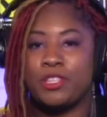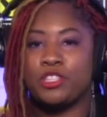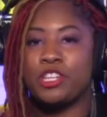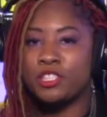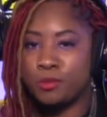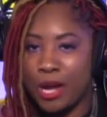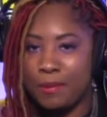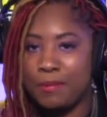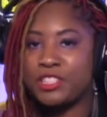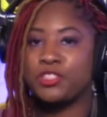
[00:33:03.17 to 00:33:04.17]
If you're not a
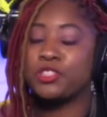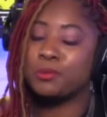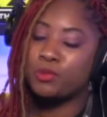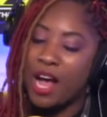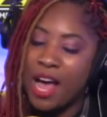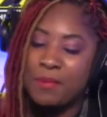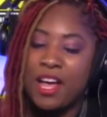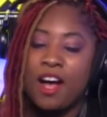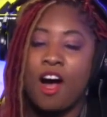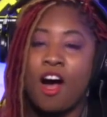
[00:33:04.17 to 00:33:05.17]
subscriber, make sure you subscribe.
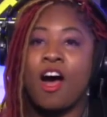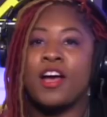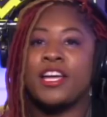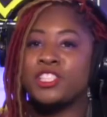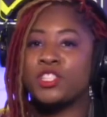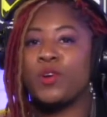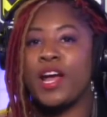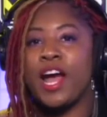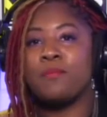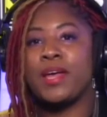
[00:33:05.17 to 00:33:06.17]
On
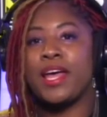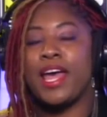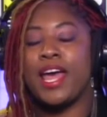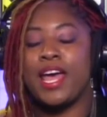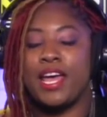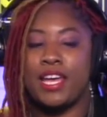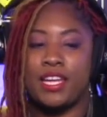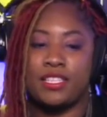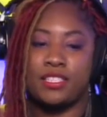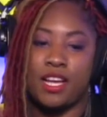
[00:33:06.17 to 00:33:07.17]
Instagram
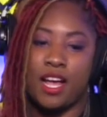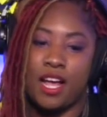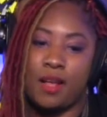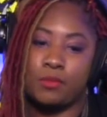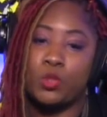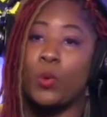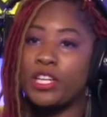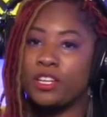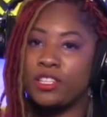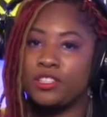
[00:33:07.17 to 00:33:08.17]
and
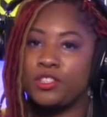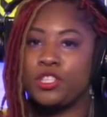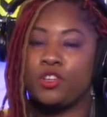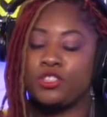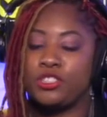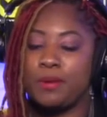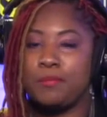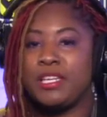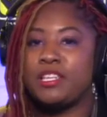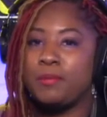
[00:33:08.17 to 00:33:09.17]
Twitter, you can go to
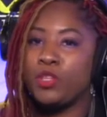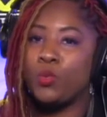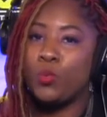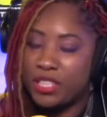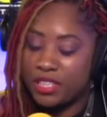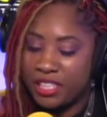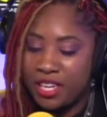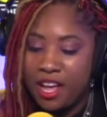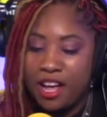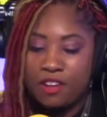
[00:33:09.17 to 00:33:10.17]
WPW
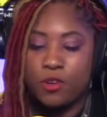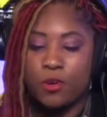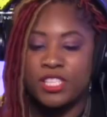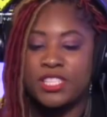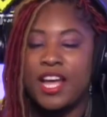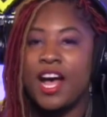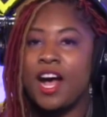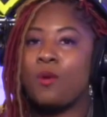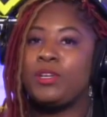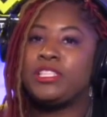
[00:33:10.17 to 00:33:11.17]
Weekly, of course.
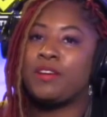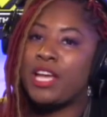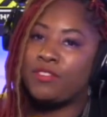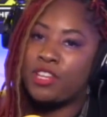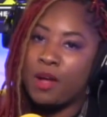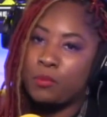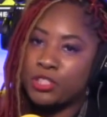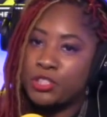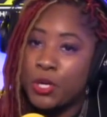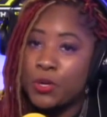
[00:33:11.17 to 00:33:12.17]
We definitely have a lot
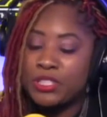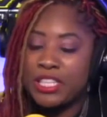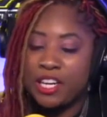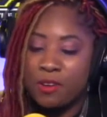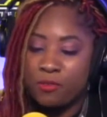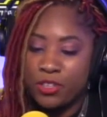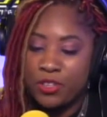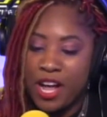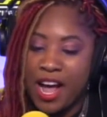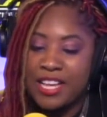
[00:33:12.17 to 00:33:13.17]
more shows geared up for
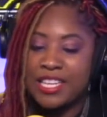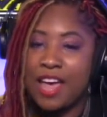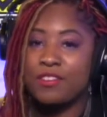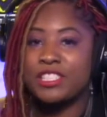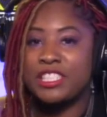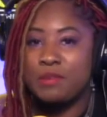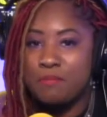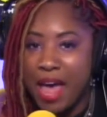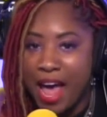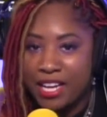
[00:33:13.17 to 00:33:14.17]
you guys. Evan T
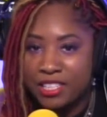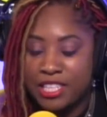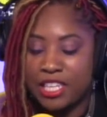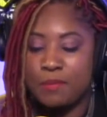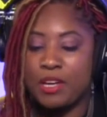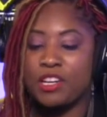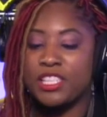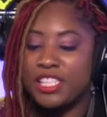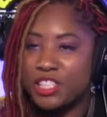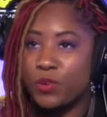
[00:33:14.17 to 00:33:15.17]
Mac, check him out on
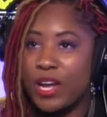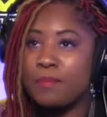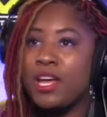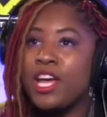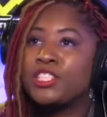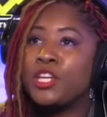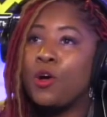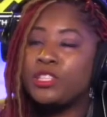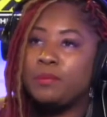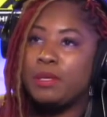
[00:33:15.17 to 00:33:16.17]
Instagram.
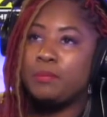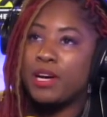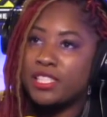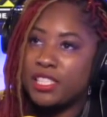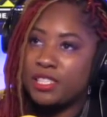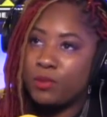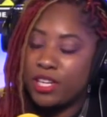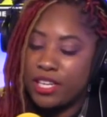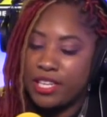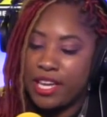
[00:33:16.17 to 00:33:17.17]
Tony B Buzzin,
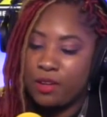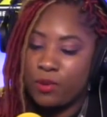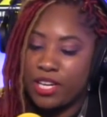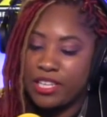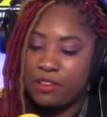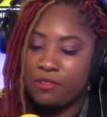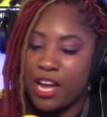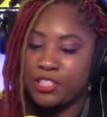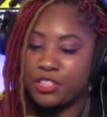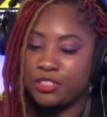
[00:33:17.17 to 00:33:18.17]
where can they
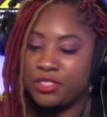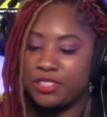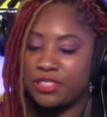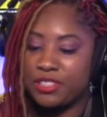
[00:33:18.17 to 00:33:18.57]
find you?